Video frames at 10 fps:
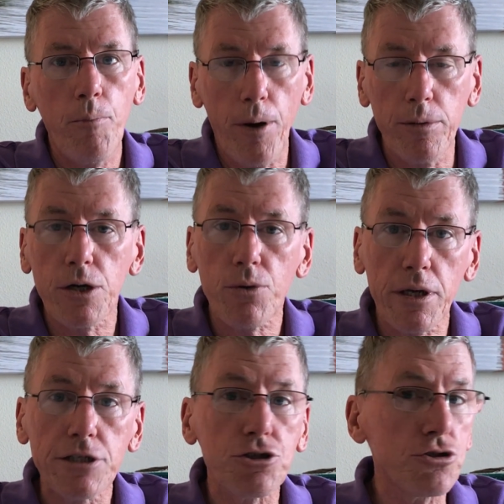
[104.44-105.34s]
public
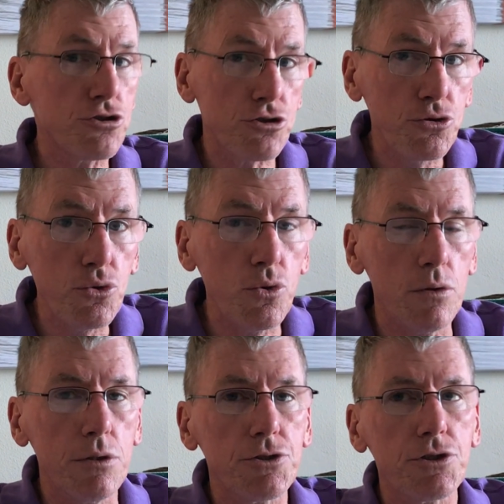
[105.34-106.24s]
relations
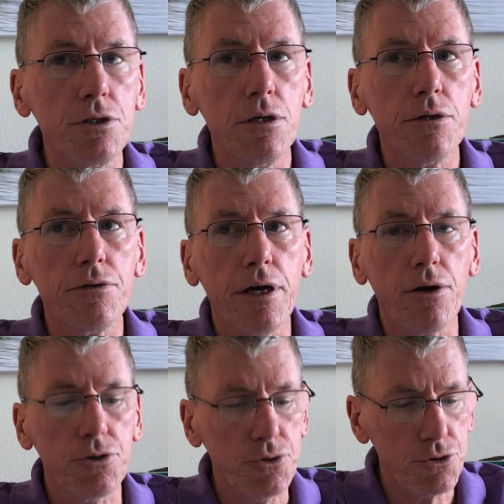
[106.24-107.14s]
tools that
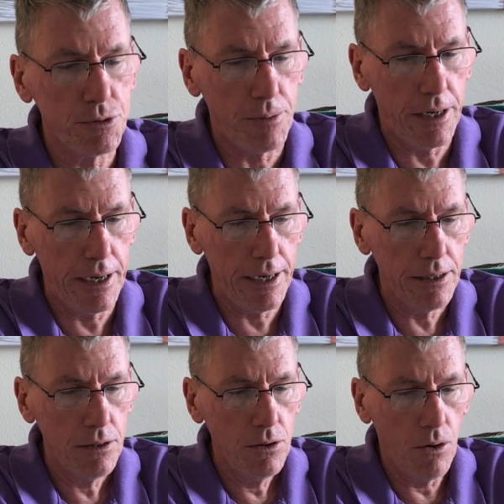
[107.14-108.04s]
are used by
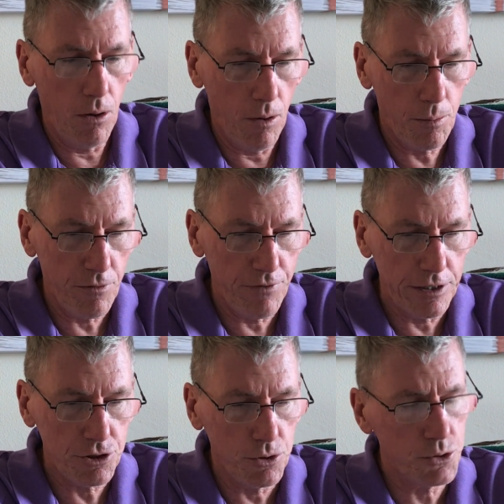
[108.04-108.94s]
all
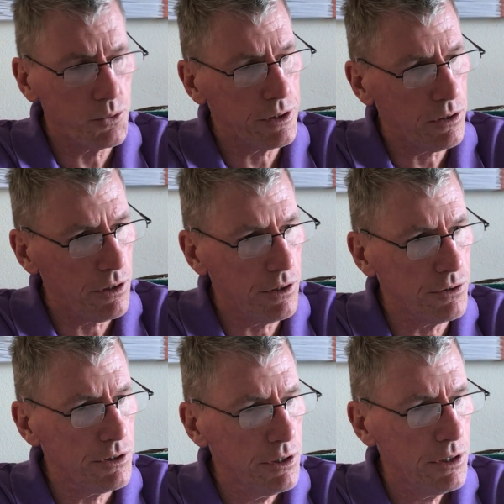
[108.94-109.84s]
professionals. We
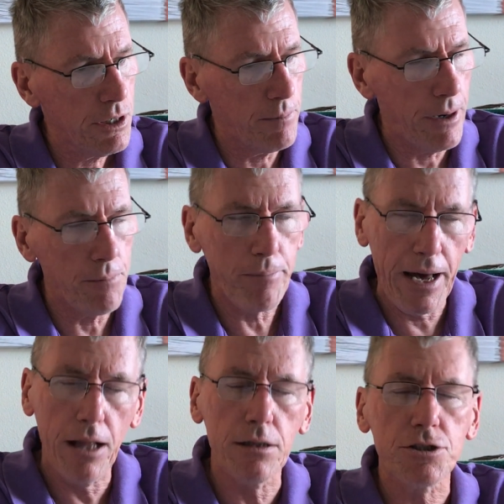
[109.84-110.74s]
learned about
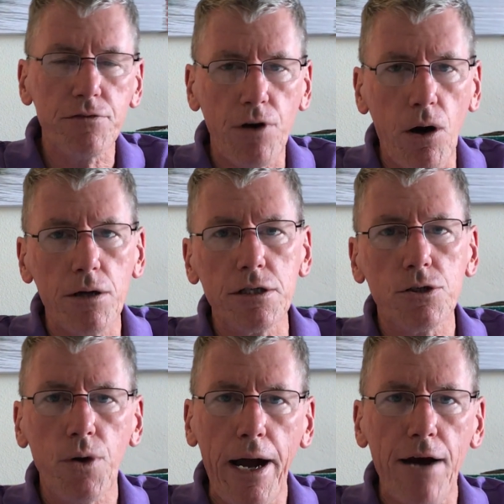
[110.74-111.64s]
balance of art
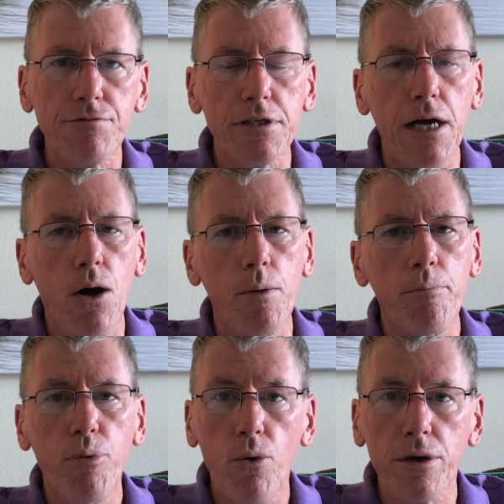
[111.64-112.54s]
and craft and how
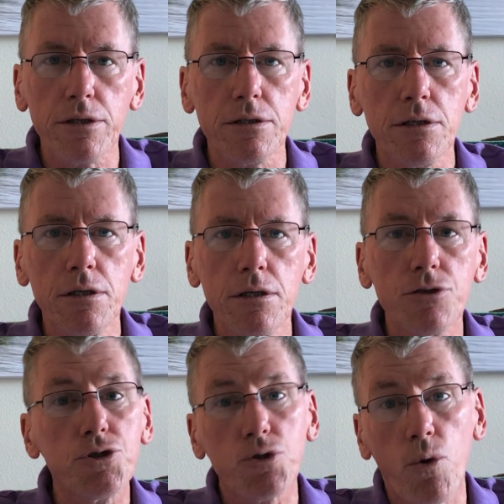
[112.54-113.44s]
important
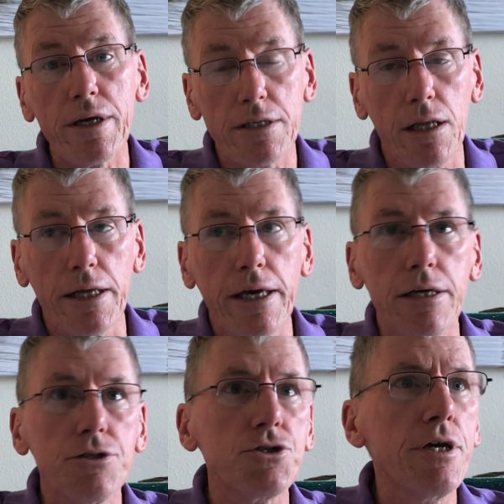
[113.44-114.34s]
storytelling
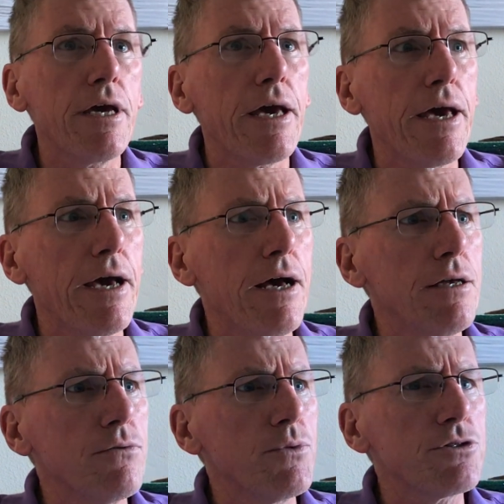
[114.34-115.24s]
is,
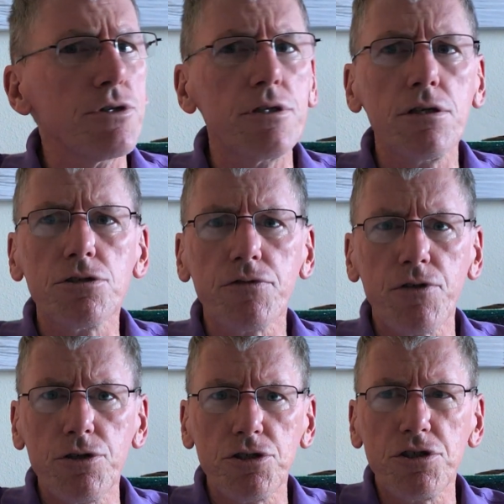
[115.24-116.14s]
and we took a little
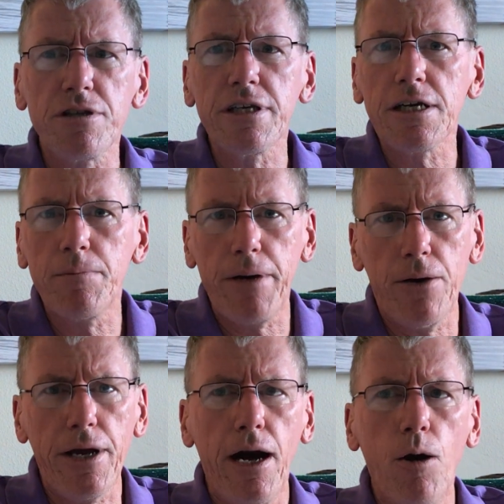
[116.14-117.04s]
diversion to think
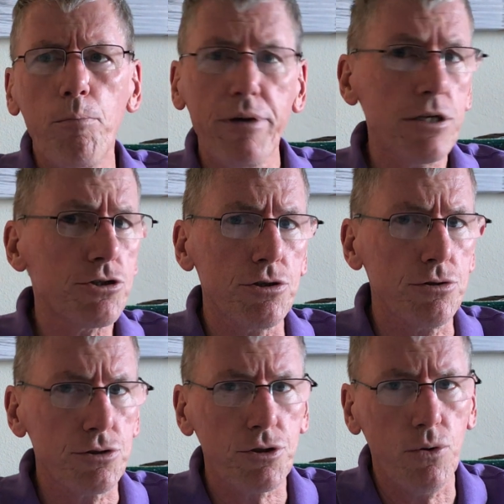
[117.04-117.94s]
about how
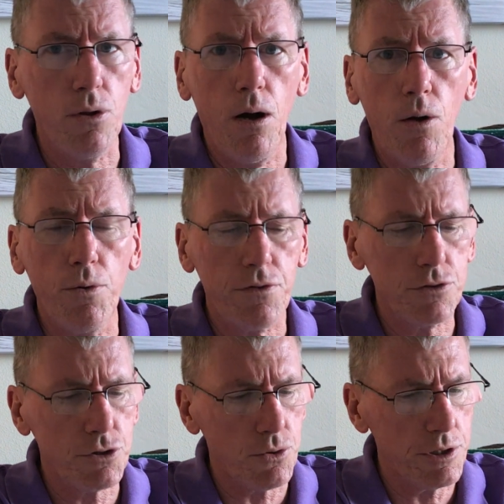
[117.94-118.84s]
pictures go along with
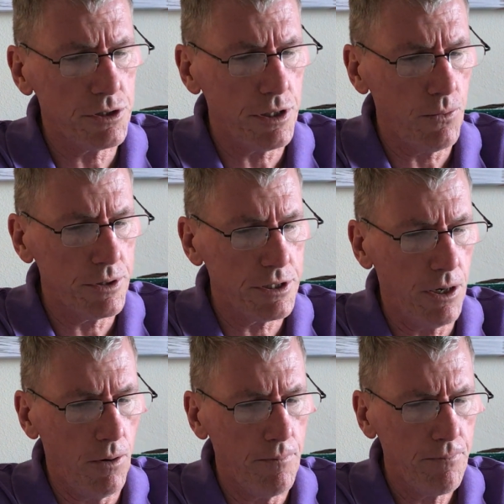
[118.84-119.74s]
the stories that we
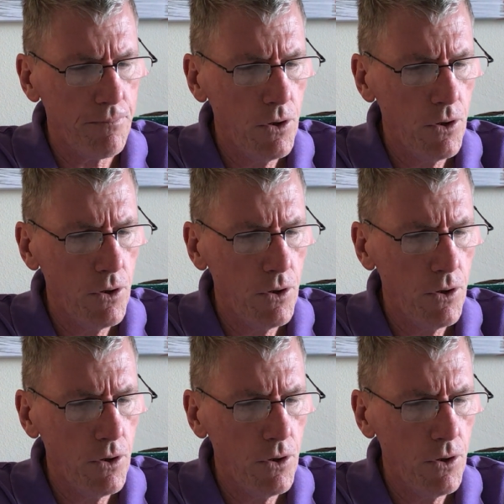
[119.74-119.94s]
tell.